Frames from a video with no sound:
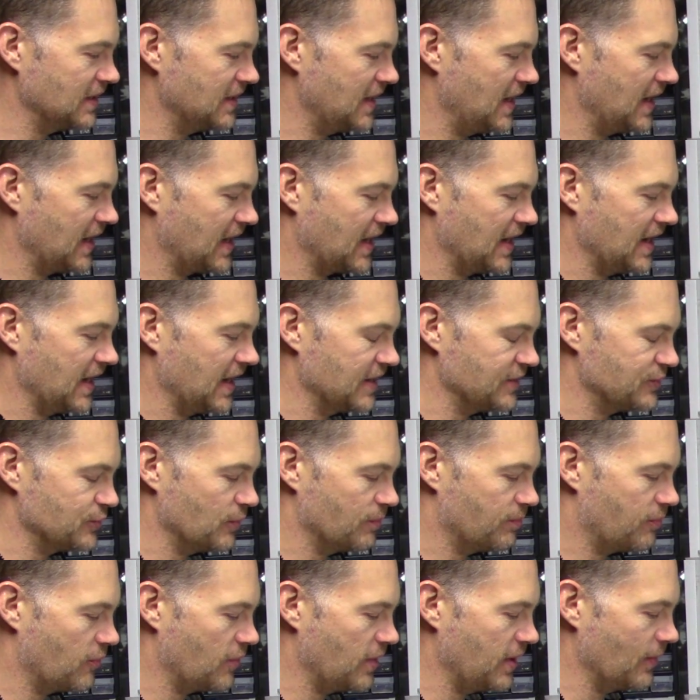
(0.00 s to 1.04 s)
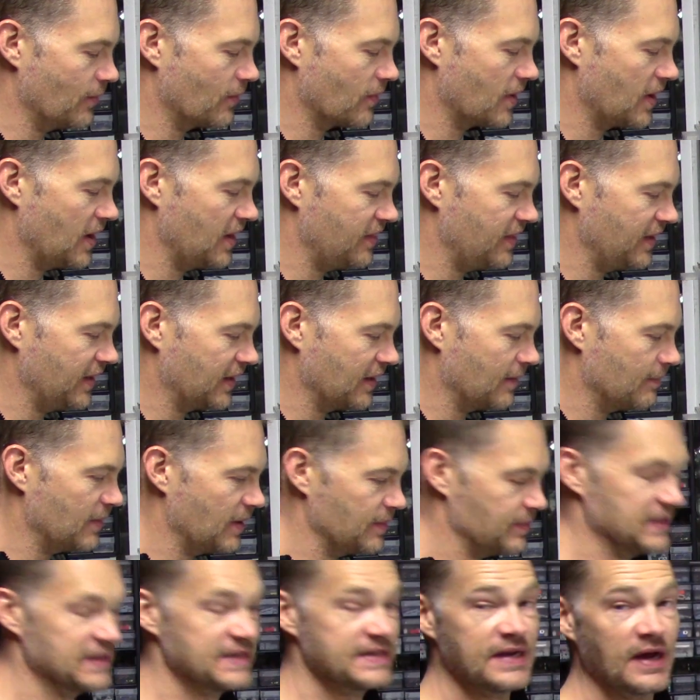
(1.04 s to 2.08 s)
and I kind of get to a point where I think I
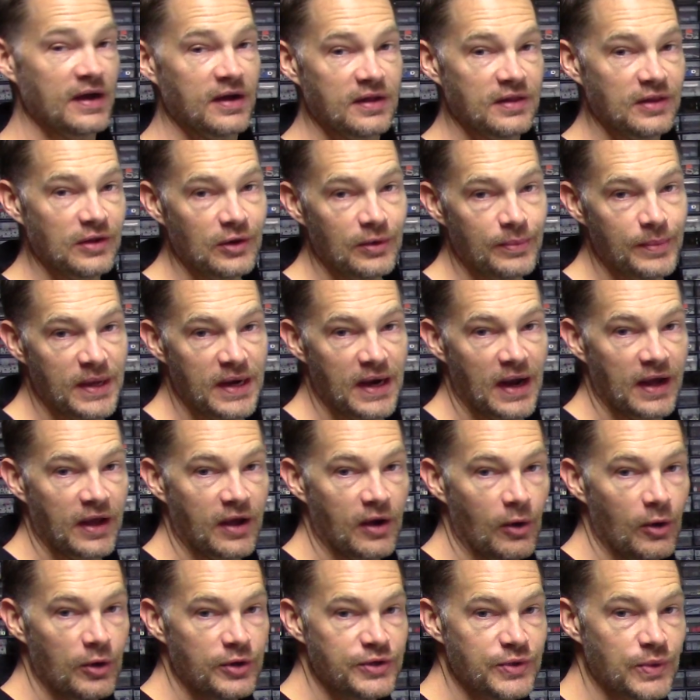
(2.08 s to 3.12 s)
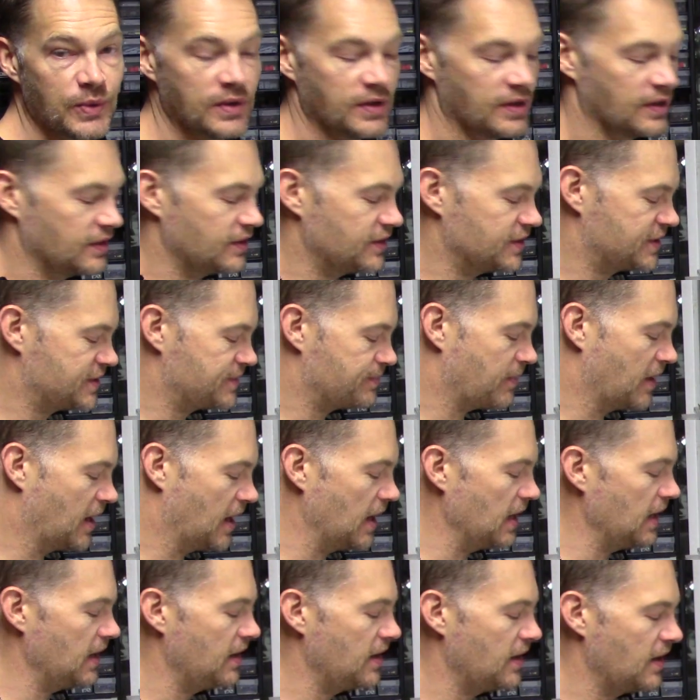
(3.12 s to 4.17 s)
might be stuck a little bit, I go to another
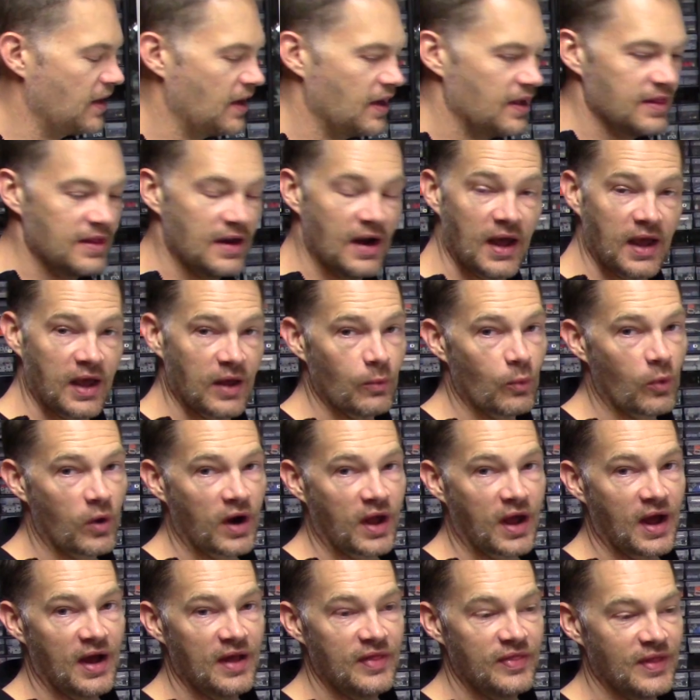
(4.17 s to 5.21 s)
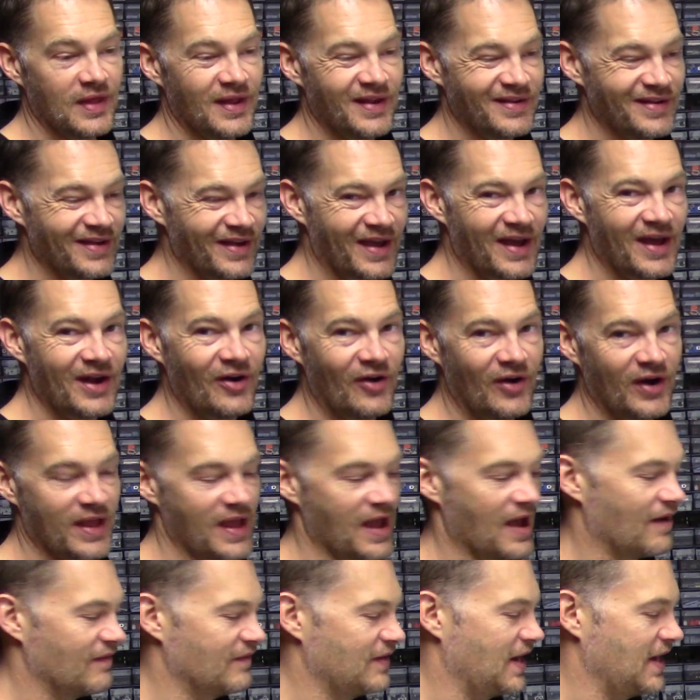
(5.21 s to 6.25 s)
spot that I can work on that, and I kind of already
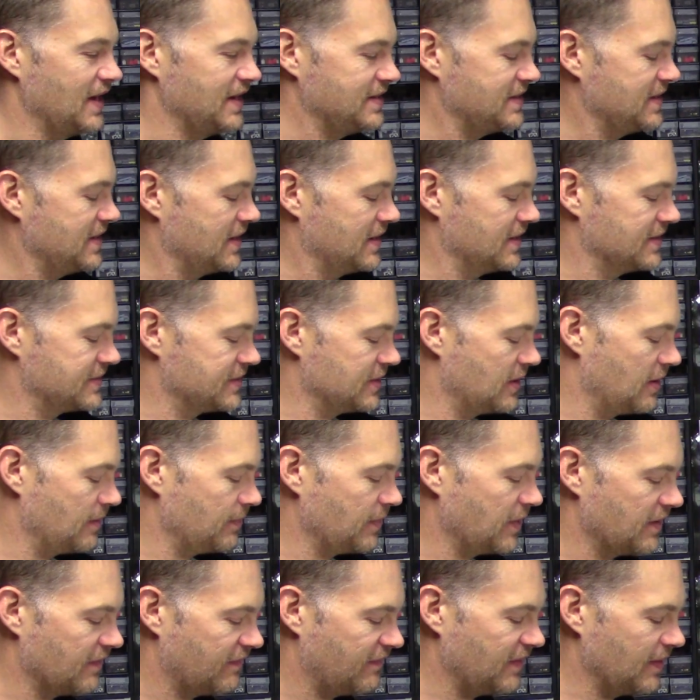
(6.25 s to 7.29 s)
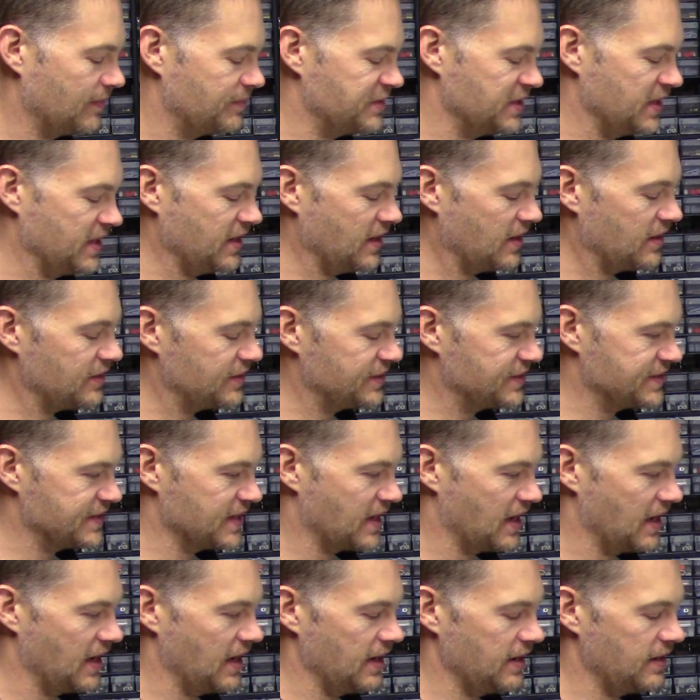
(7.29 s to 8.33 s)
have an idea. So I'm gonna flip to the other
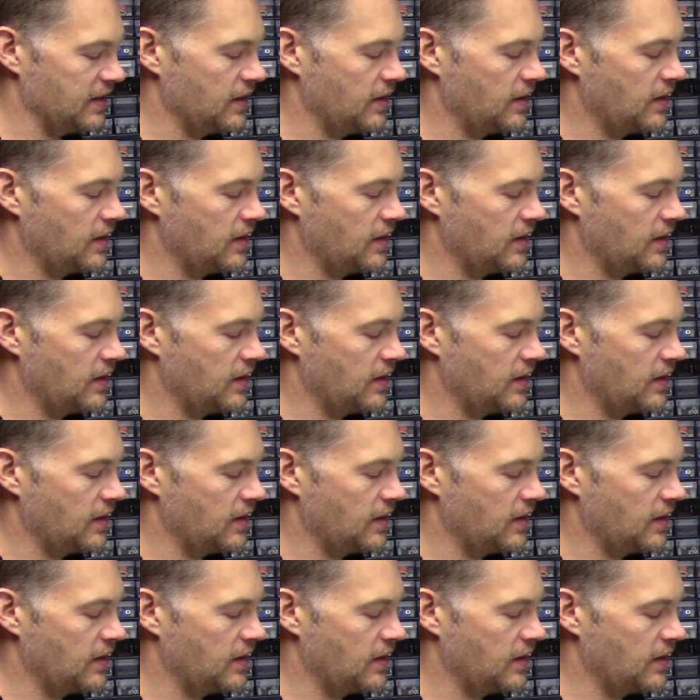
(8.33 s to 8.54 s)
side